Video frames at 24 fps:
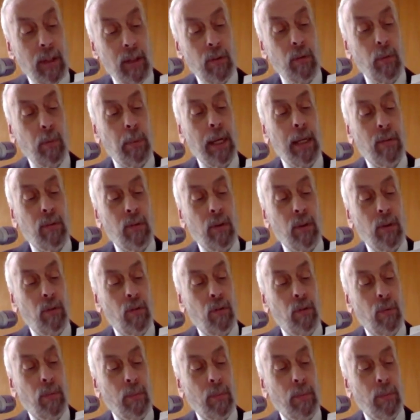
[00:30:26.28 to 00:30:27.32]

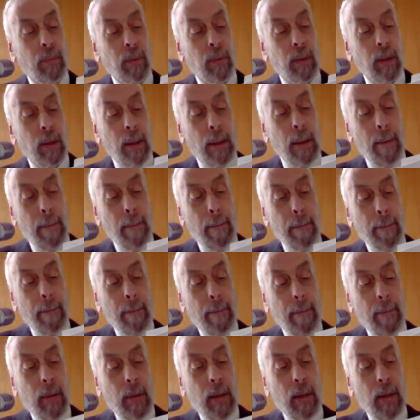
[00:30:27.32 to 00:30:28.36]
passage,
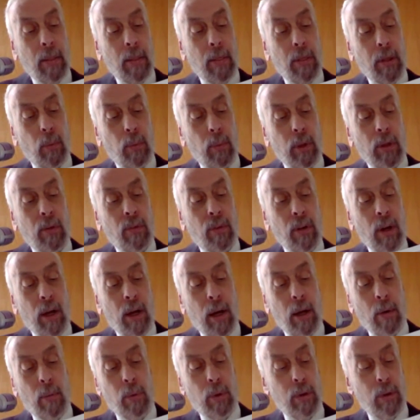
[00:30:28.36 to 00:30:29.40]
the word
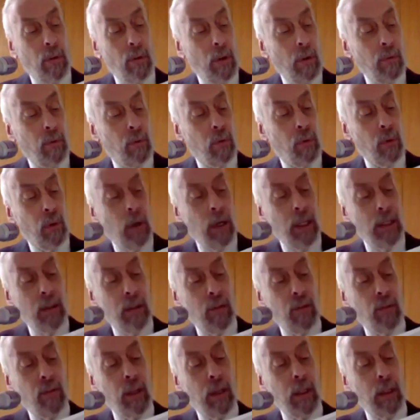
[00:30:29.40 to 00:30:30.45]
Zaha was not so
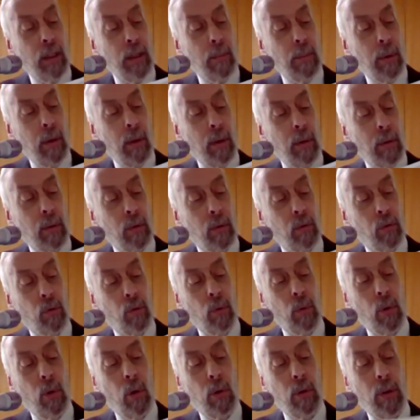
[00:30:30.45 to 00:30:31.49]
understandable to
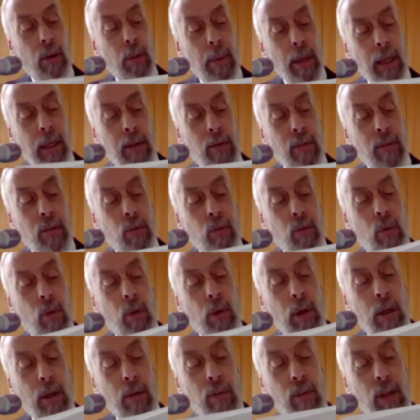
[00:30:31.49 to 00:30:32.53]
all the Pahlavi
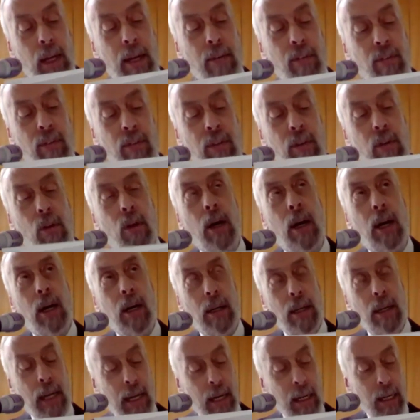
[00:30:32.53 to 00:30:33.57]
scholars as
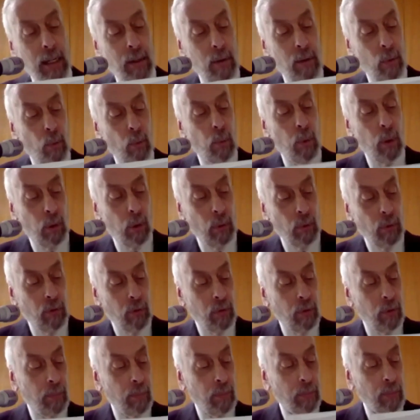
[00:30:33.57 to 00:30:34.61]
Drahnai was.